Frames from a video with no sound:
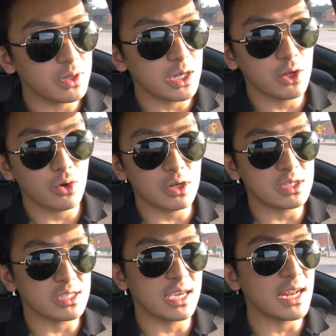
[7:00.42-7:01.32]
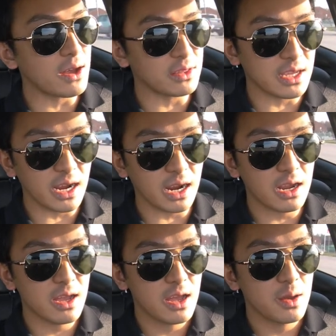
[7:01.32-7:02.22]
in order to get out there,
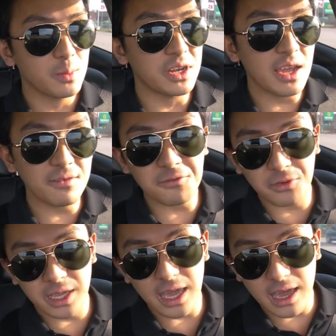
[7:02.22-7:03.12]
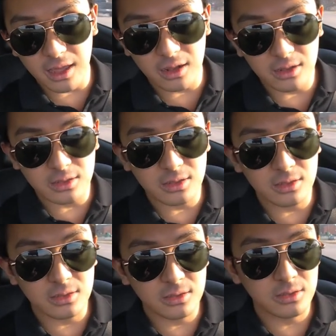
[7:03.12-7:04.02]
but never forget
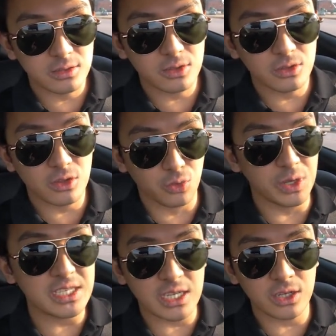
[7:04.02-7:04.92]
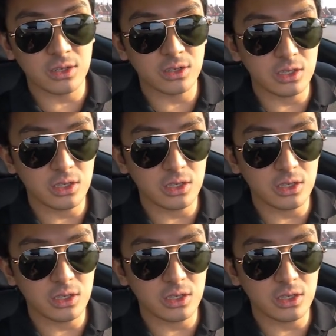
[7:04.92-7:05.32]
the reason